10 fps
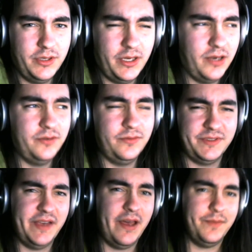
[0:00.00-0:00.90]
I don't know
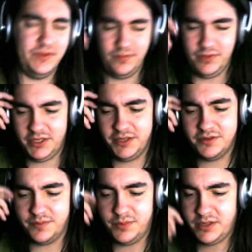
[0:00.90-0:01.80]
what's happened to me. I
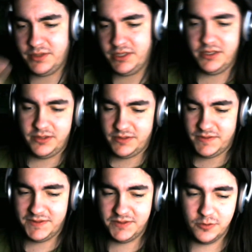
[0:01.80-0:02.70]
used to be able to eat
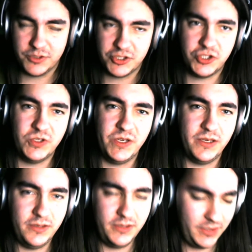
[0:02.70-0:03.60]
so much shit.
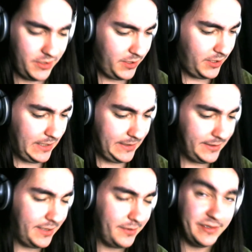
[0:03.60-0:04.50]

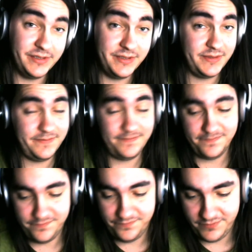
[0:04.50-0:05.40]
Now I just,
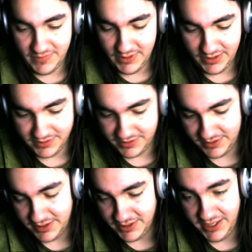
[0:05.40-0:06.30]
I,
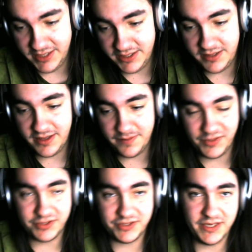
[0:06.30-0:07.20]
I can't eat that
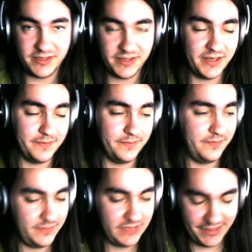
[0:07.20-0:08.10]
much at a time.
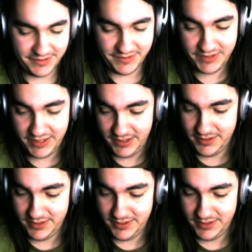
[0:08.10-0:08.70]
I just get.